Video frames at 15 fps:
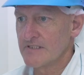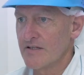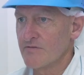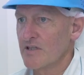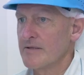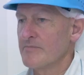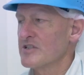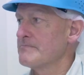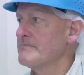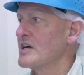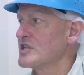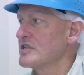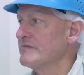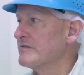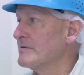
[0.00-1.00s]
Giving them as
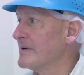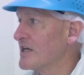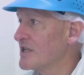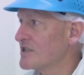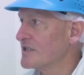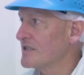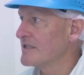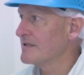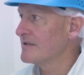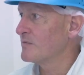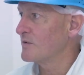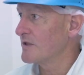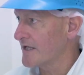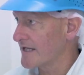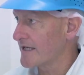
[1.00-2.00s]
much information
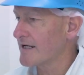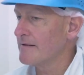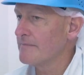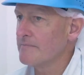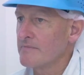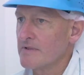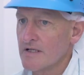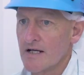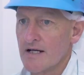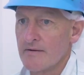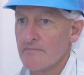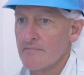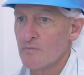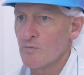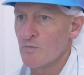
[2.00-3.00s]
when they come,
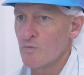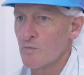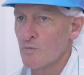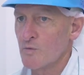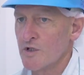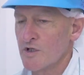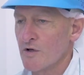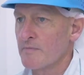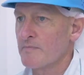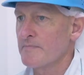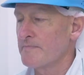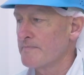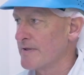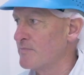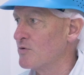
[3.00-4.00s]
um, you know,
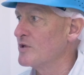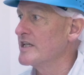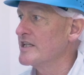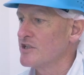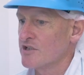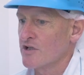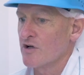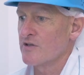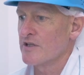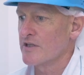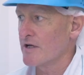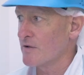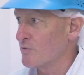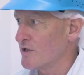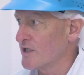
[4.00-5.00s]
people need to know
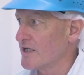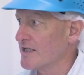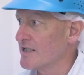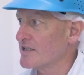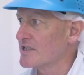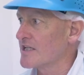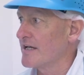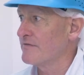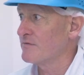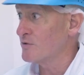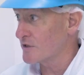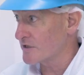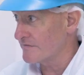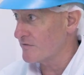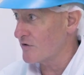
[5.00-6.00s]
that they're working in a safe
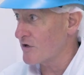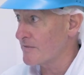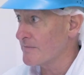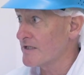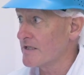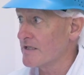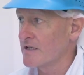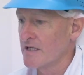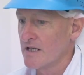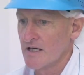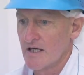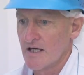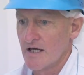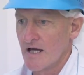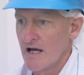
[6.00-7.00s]
work environment.
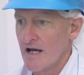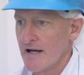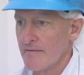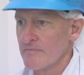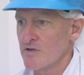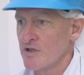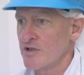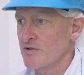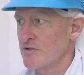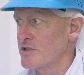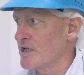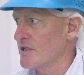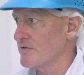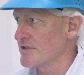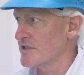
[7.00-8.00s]
Um,
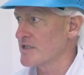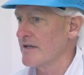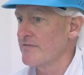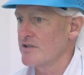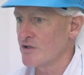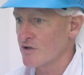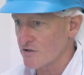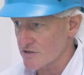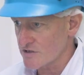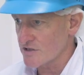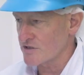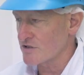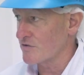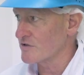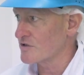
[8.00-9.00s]
huge health and safety
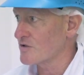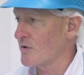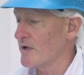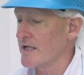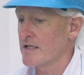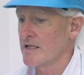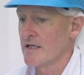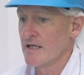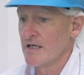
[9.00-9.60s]
conscious on site